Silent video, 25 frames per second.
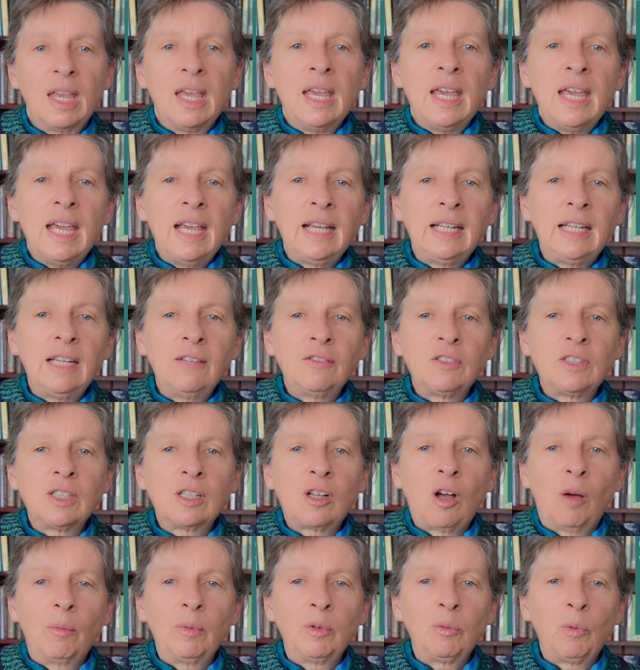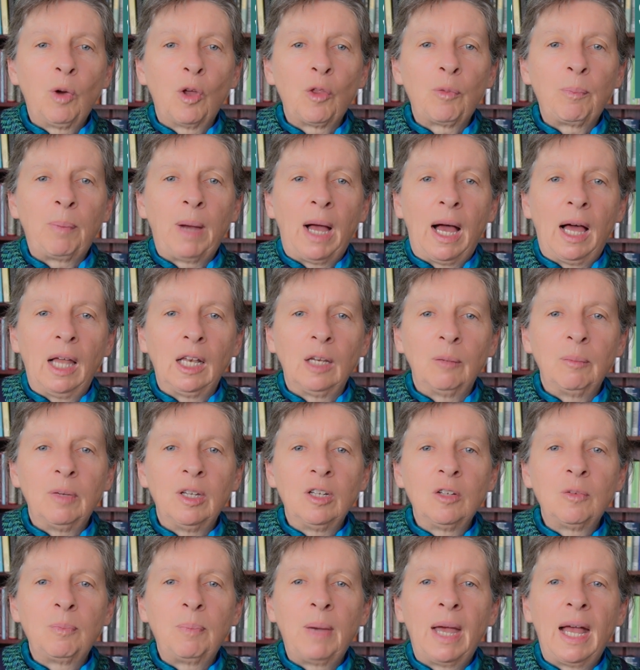It gives the Commonwealth
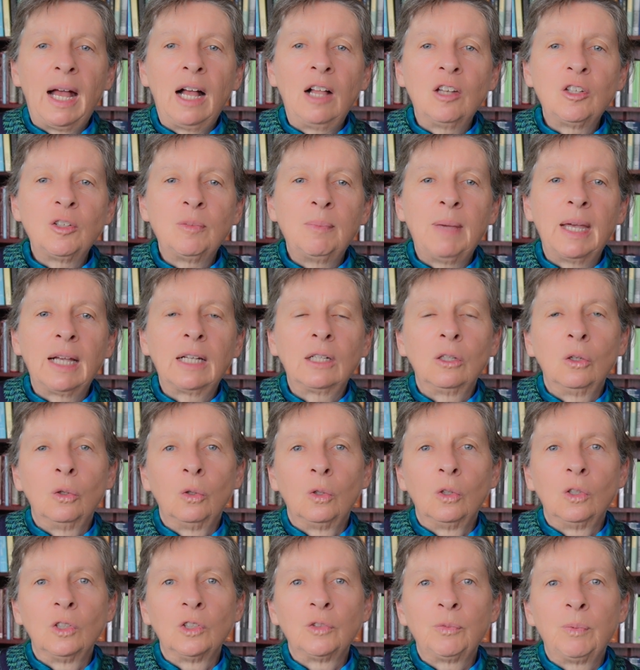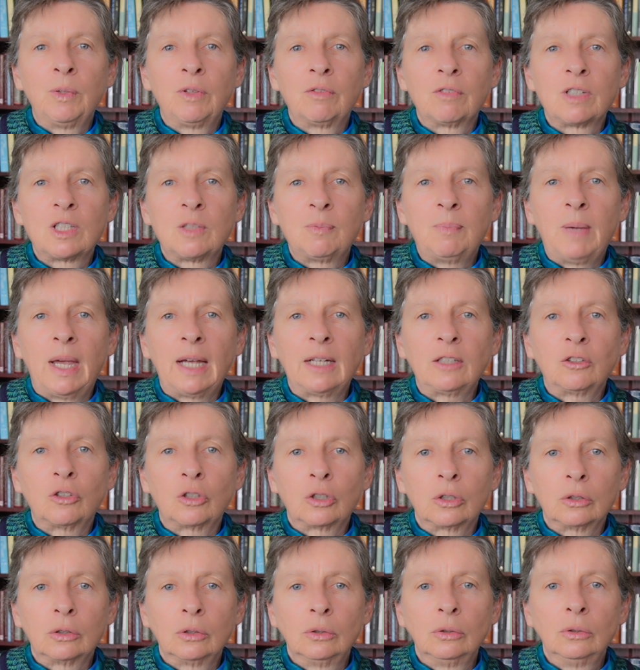Parliament power to make laws with respect
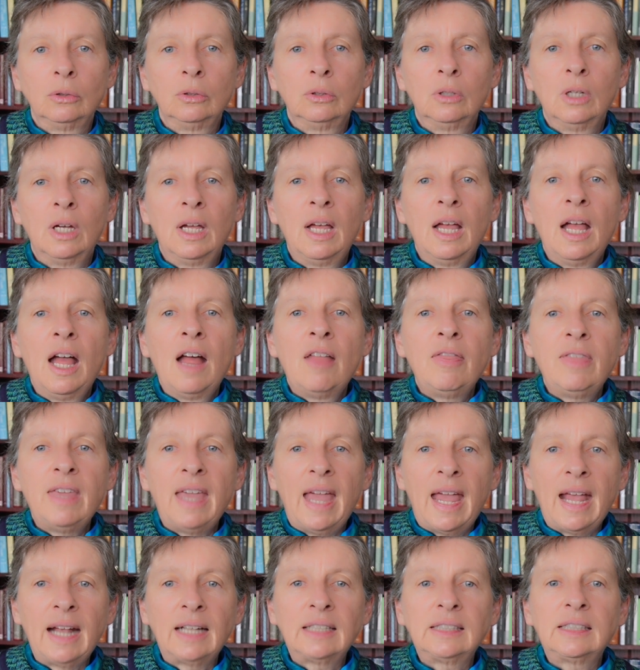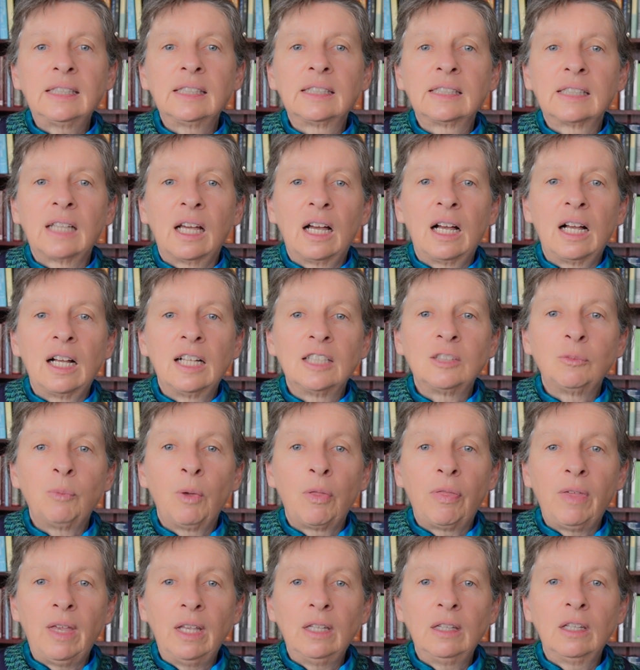to the exercise
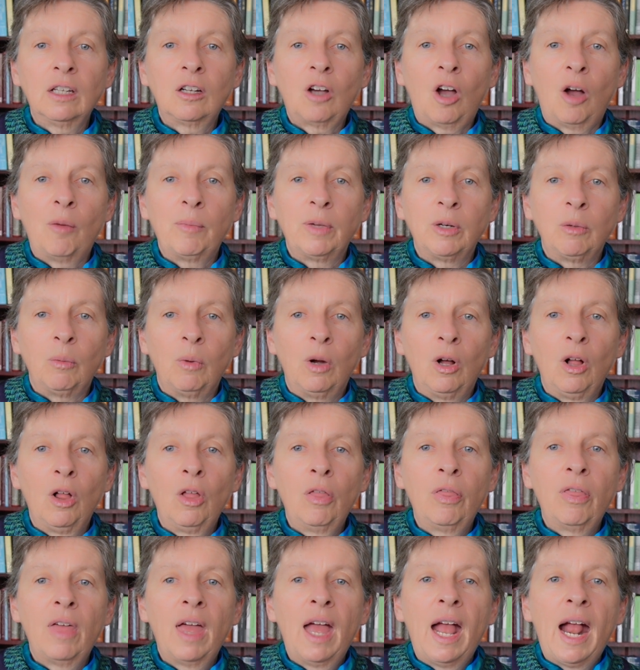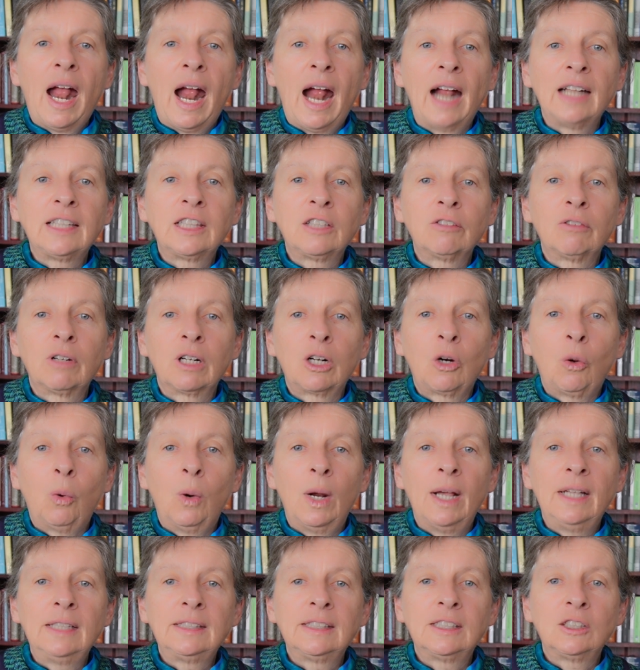within the Commonwealth at the
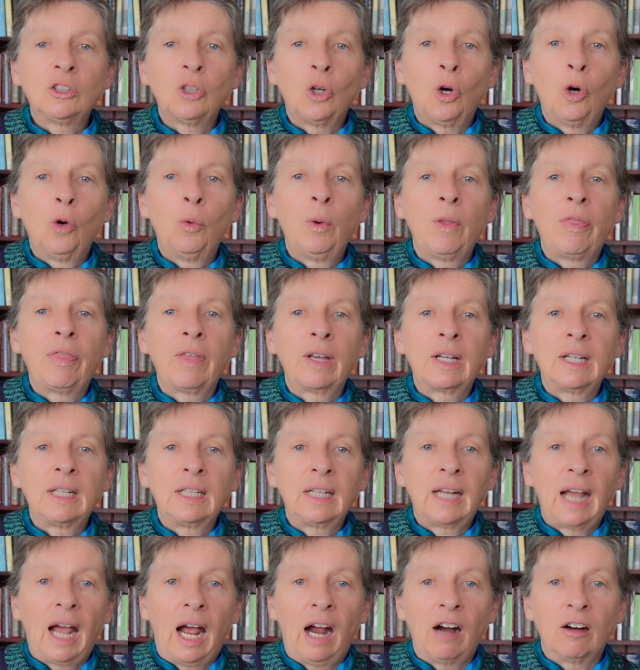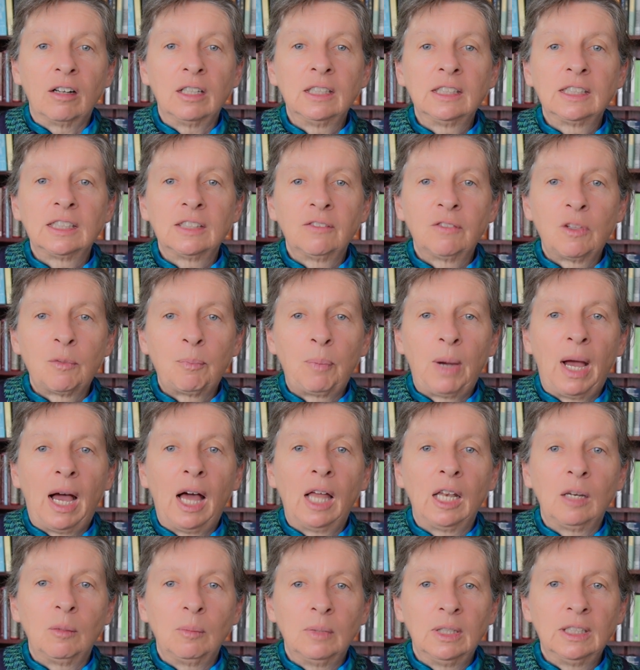request or with the concurrence of the
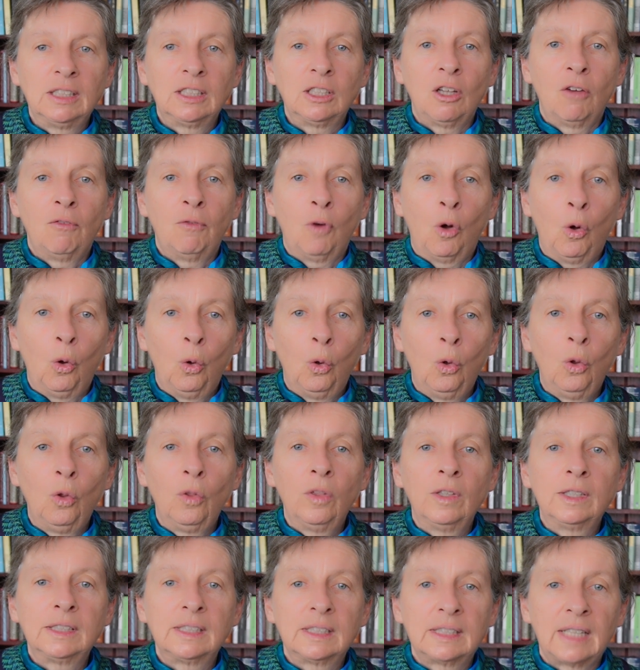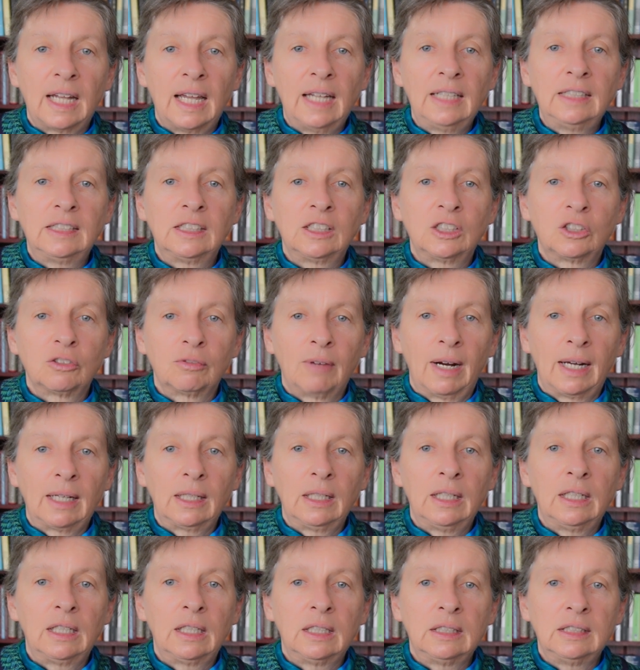parliaments of all the states
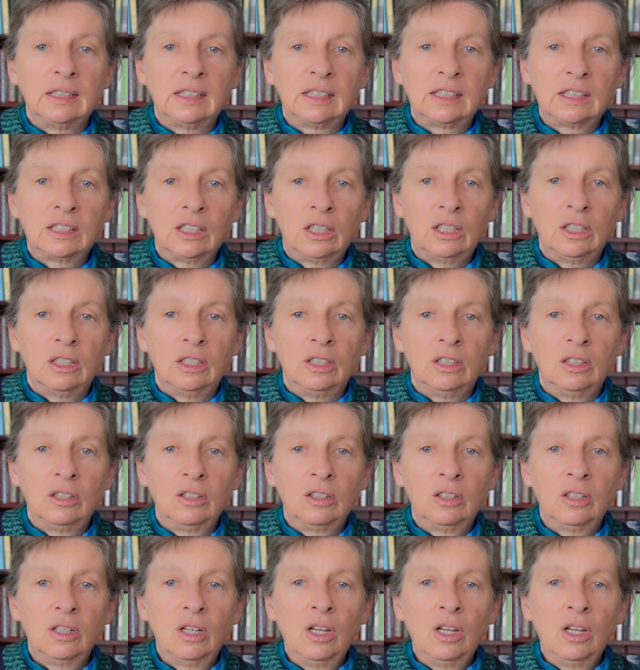directly concerned